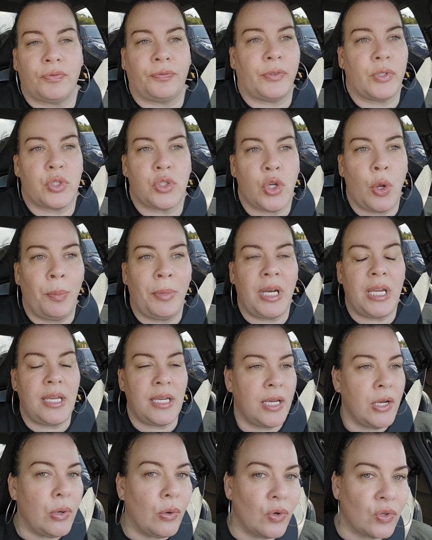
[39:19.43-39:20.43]
for so many
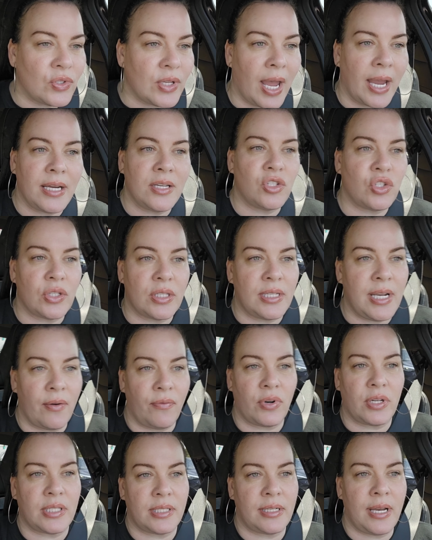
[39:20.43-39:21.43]
years, I just
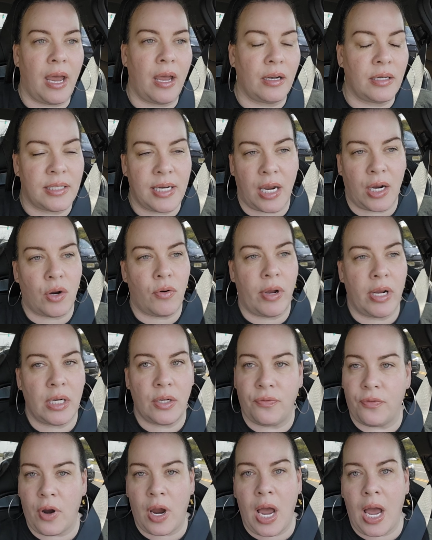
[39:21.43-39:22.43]
never de
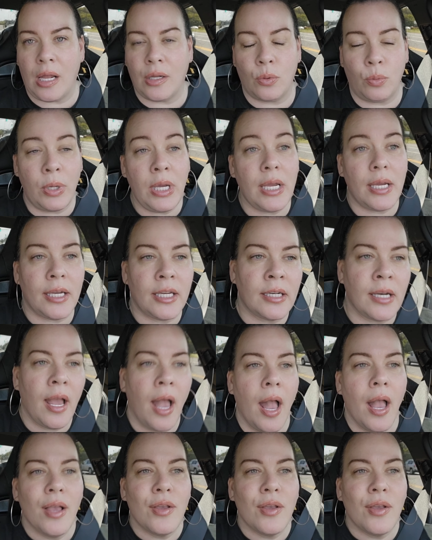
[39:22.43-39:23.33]
decorated for Halloween.